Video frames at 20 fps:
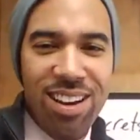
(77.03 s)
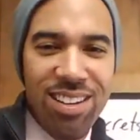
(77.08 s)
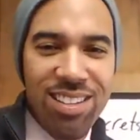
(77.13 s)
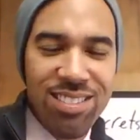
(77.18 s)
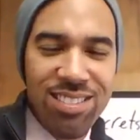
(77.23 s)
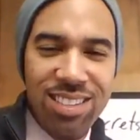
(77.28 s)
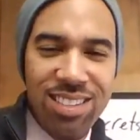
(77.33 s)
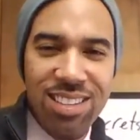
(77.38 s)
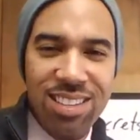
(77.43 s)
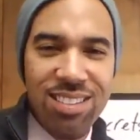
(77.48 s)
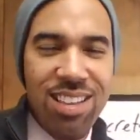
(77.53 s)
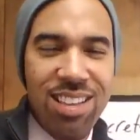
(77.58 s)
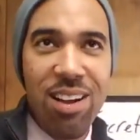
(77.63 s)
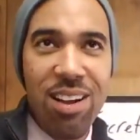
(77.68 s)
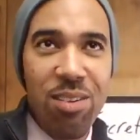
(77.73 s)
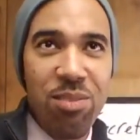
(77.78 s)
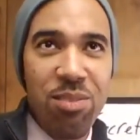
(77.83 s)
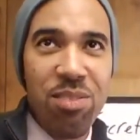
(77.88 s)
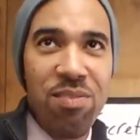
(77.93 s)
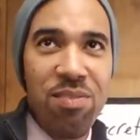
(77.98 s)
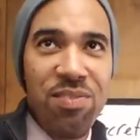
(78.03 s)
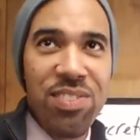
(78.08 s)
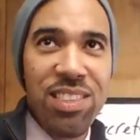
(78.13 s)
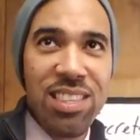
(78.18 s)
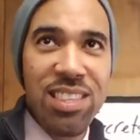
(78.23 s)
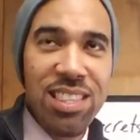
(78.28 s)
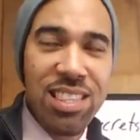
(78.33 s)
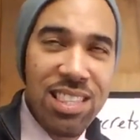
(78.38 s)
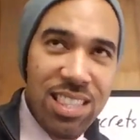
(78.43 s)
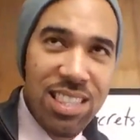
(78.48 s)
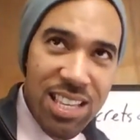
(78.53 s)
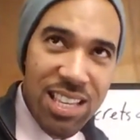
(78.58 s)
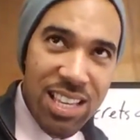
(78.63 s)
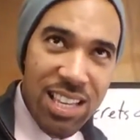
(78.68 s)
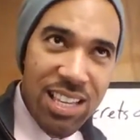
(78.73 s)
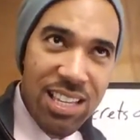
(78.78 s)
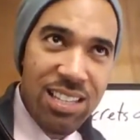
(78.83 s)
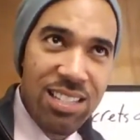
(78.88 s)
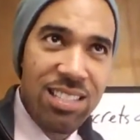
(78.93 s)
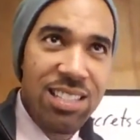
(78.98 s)
It's, it's how
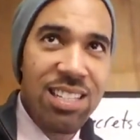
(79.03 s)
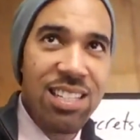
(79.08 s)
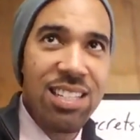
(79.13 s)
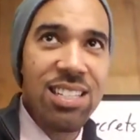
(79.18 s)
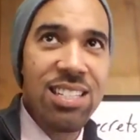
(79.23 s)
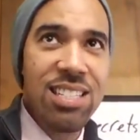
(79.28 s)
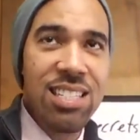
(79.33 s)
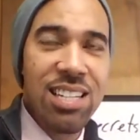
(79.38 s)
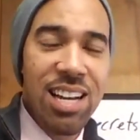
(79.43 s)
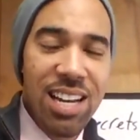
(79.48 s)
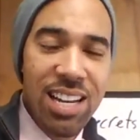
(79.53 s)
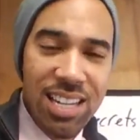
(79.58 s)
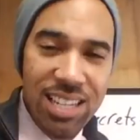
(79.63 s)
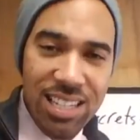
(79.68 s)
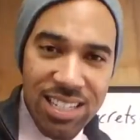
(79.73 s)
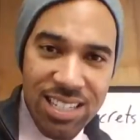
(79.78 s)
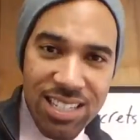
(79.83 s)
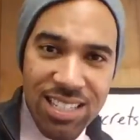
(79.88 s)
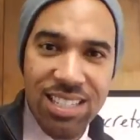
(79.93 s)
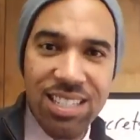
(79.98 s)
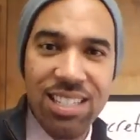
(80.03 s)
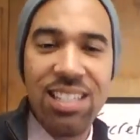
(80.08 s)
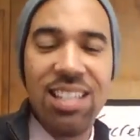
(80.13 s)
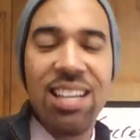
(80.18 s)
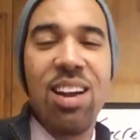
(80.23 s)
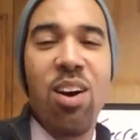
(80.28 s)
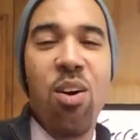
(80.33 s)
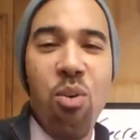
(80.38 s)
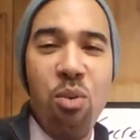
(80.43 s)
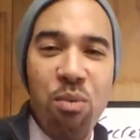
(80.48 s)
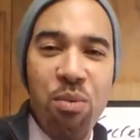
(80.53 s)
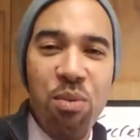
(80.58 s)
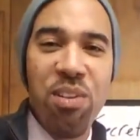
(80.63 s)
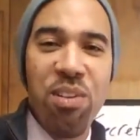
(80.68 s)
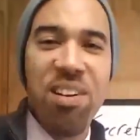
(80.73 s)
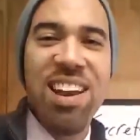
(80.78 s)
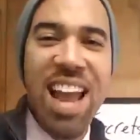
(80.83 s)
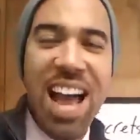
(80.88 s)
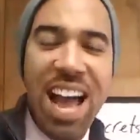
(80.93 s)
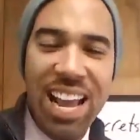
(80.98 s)
things can change
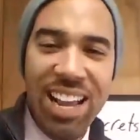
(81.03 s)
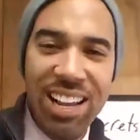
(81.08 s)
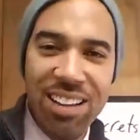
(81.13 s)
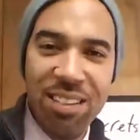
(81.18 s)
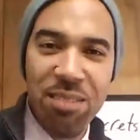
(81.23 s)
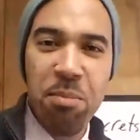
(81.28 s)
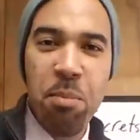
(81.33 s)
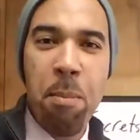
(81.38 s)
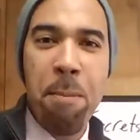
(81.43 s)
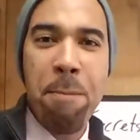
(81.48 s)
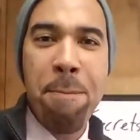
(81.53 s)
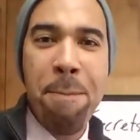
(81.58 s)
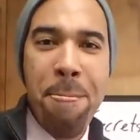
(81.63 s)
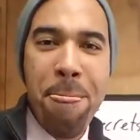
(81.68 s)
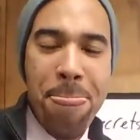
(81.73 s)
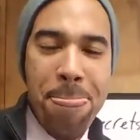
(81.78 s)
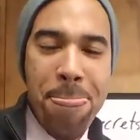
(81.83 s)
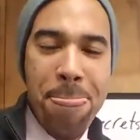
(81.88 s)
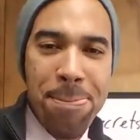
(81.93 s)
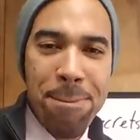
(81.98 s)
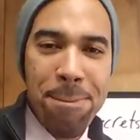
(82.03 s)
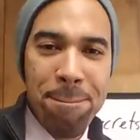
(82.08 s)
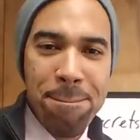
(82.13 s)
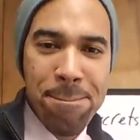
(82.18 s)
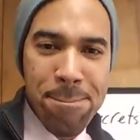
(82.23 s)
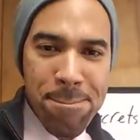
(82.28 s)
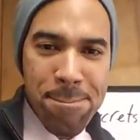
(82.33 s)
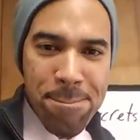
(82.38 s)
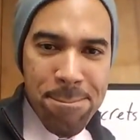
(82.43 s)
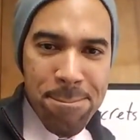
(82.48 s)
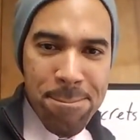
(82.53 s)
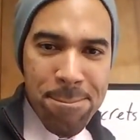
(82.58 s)
overnight. It